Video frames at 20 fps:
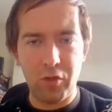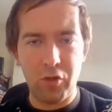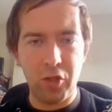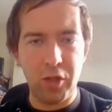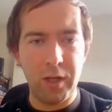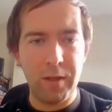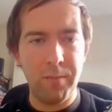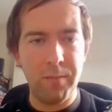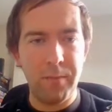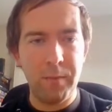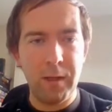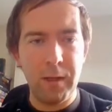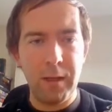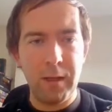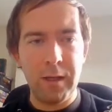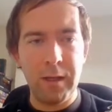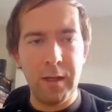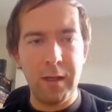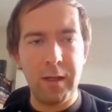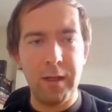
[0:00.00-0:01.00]
gen,
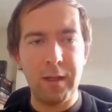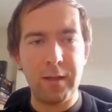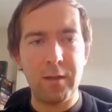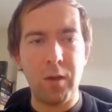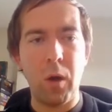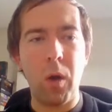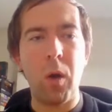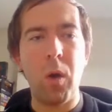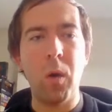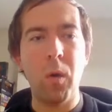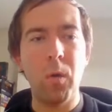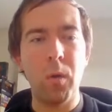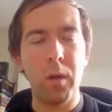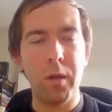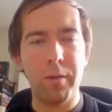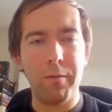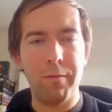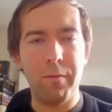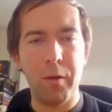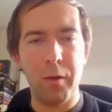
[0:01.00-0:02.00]
and it has a whole lot
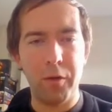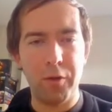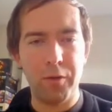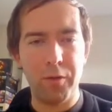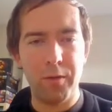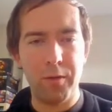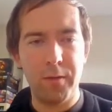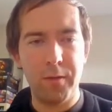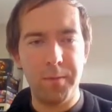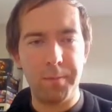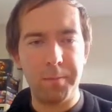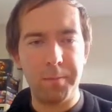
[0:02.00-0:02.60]
of functions.